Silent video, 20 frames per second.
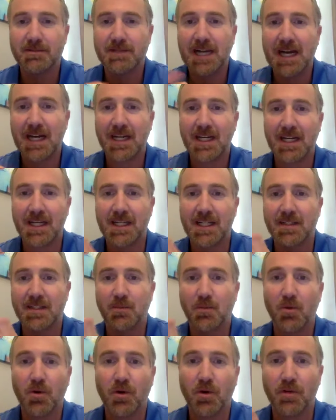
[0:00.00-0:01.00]
adding
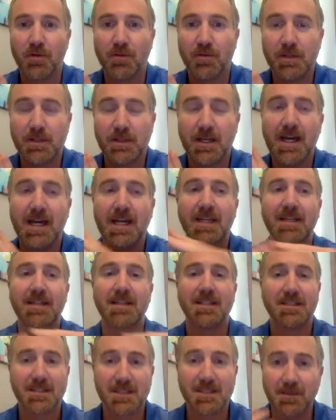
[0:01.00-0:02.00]

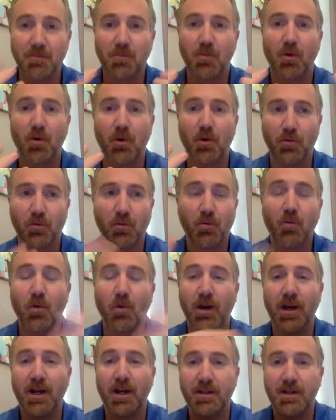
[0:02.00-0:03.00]
this in more to
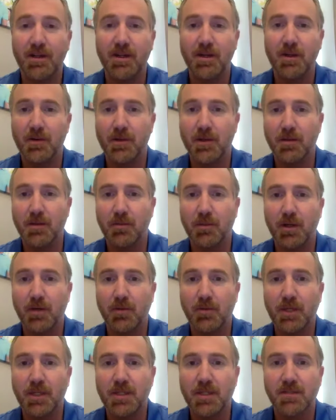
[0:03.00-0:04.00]
what I do and the mental
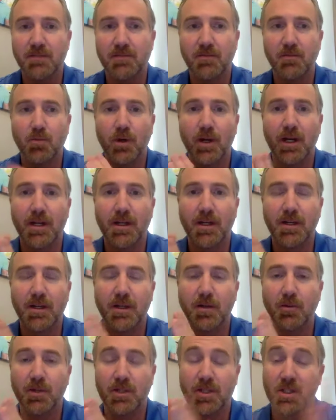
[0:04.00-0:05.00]
piece of what I
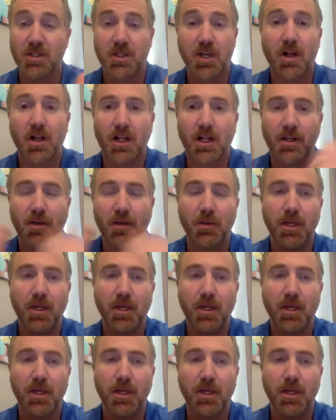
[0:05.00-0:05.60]
do, which is all I do.